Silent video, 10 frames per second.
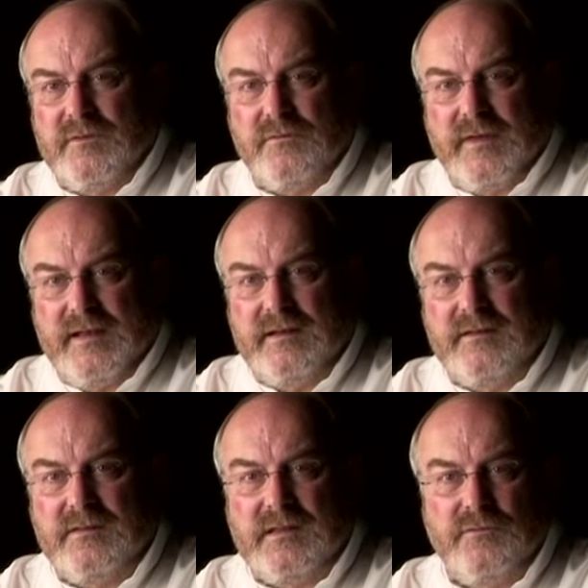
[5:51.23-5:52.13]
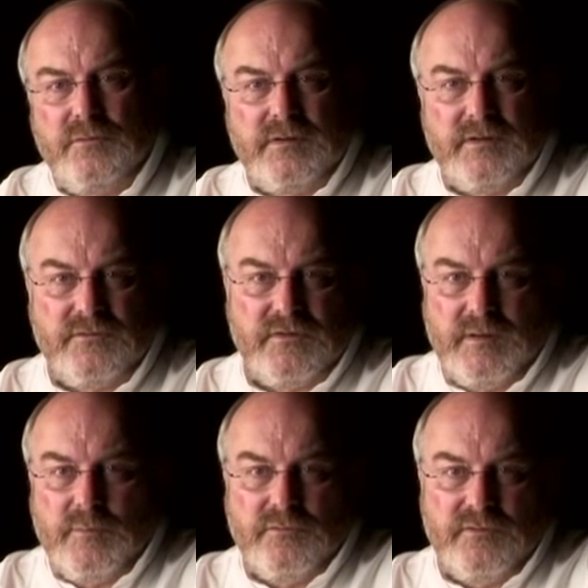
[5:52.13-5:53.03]
a failure to give you enough
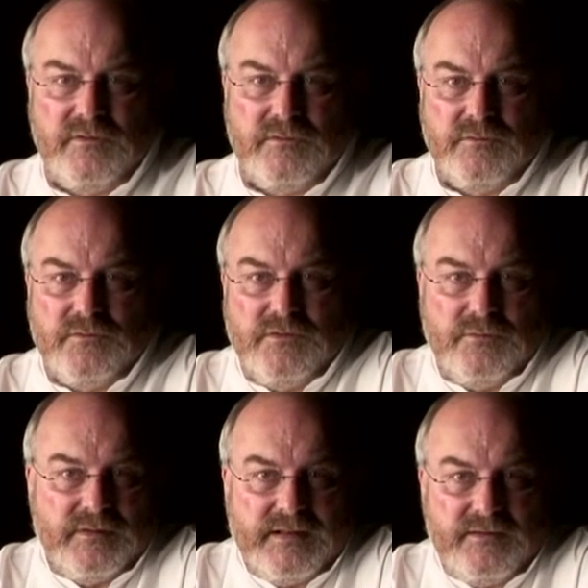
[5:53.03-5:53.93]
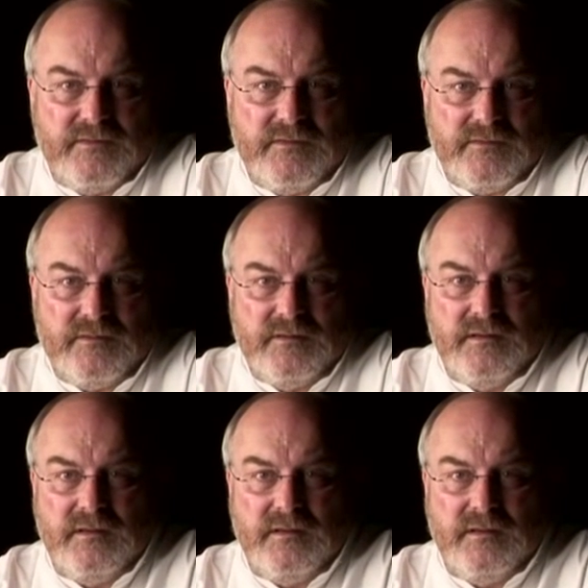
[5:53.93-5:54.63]
time or resource to do analysis.